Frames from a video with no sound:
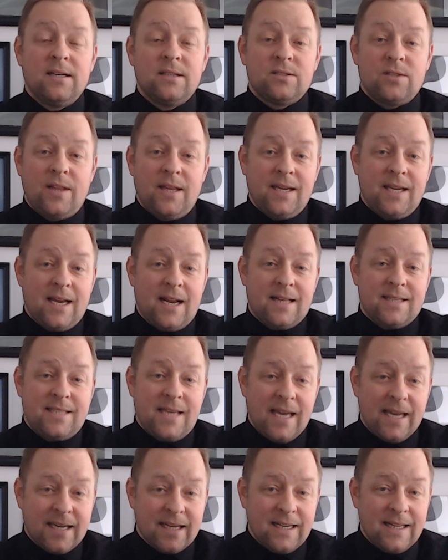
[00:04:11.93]
So they got to
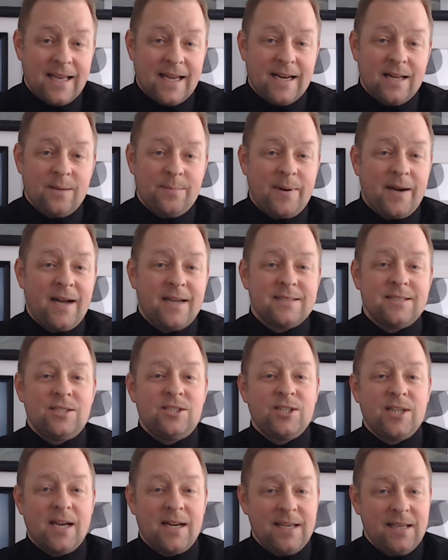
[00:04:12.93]
take in a lot of deposits.
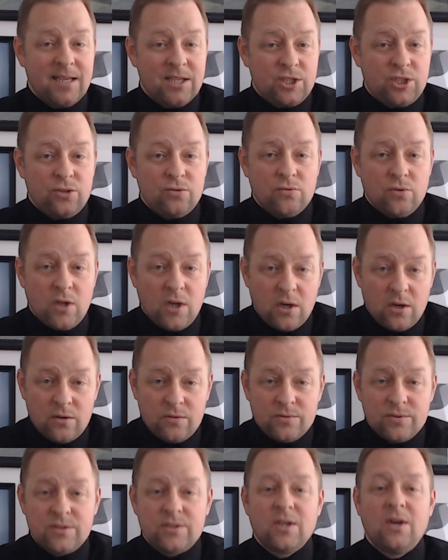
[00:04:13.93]
You got to issue
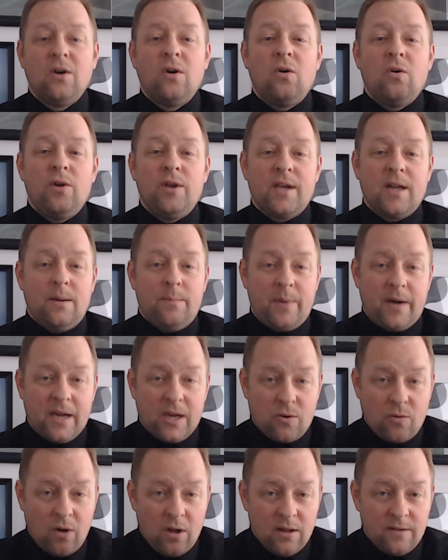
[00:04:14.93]
loans, or you got to buy
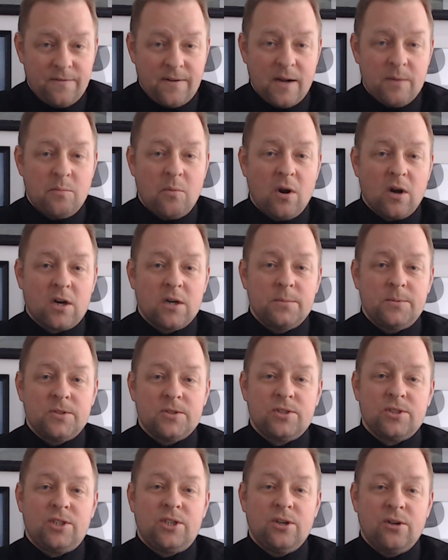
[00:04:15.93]
qualified marketable
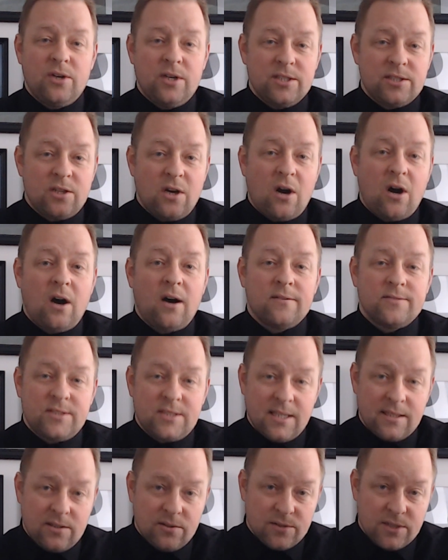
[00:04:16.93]
securities to
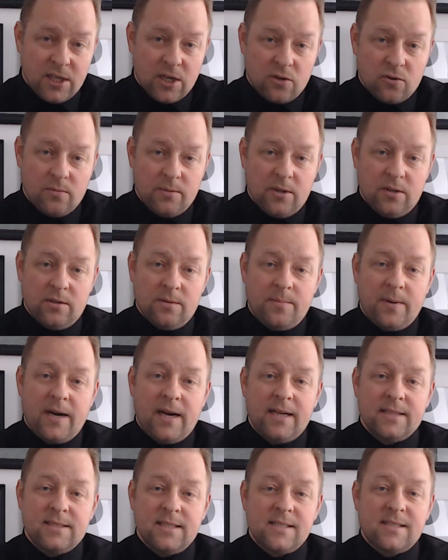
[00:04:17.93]
offset those incremental
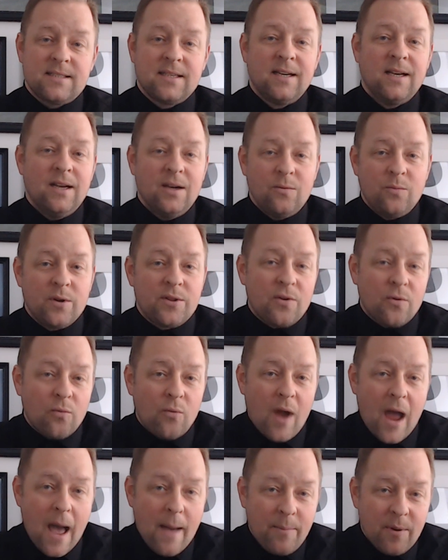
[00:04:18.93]
deposits. With the
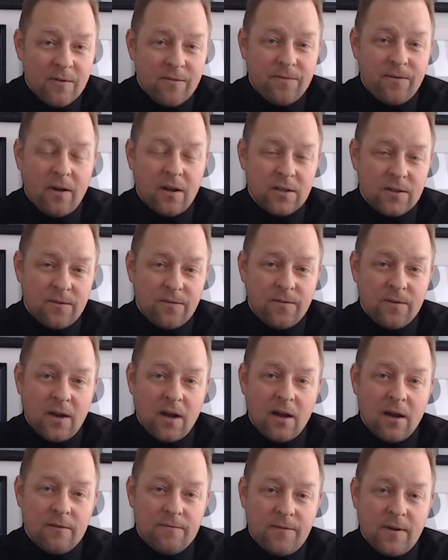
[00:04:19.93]
rapid
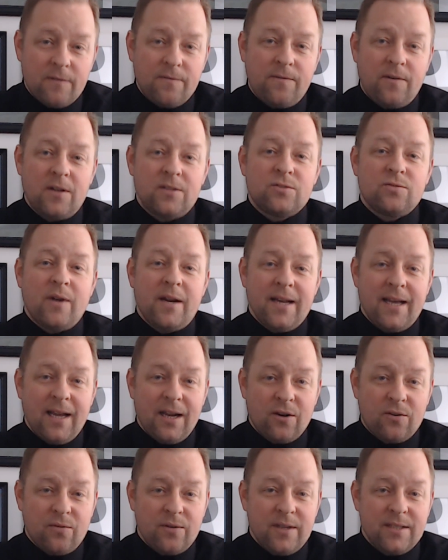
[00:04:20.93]
Fed funds rate
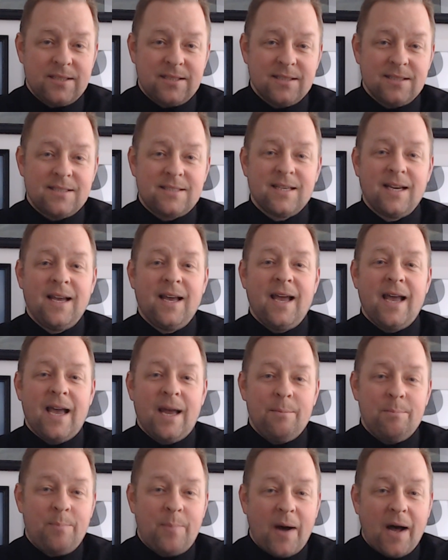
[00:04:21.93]
increases
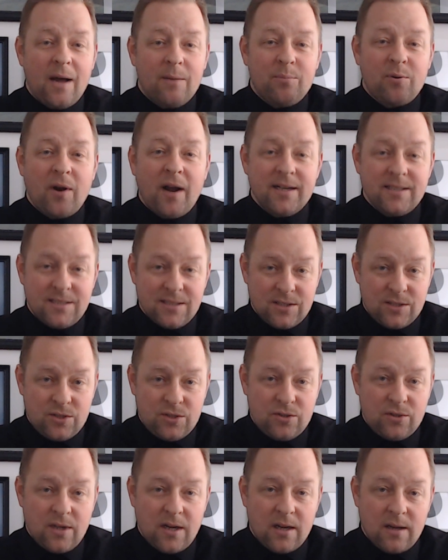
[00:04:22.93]
and
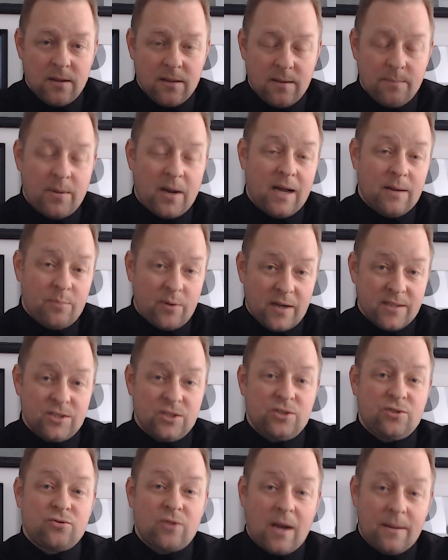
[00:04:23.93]
the bond
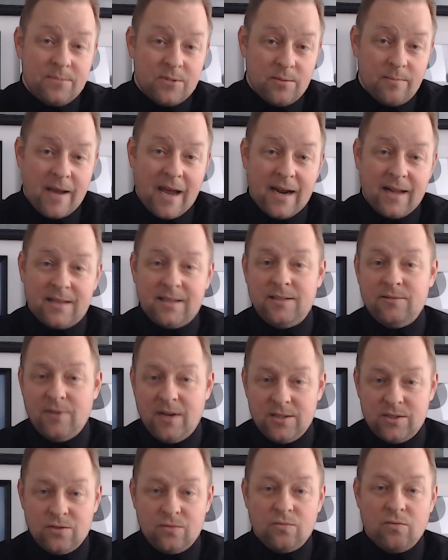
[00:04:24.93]
prices drop dramatically,
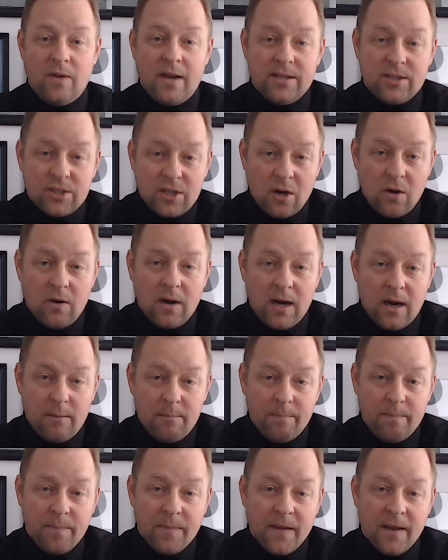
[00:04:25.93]
right? So rates go
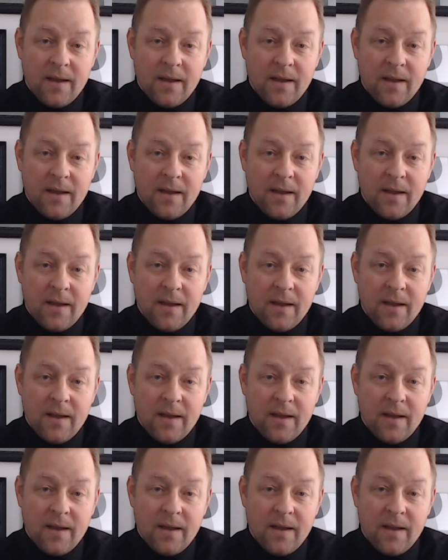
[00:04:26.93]
up,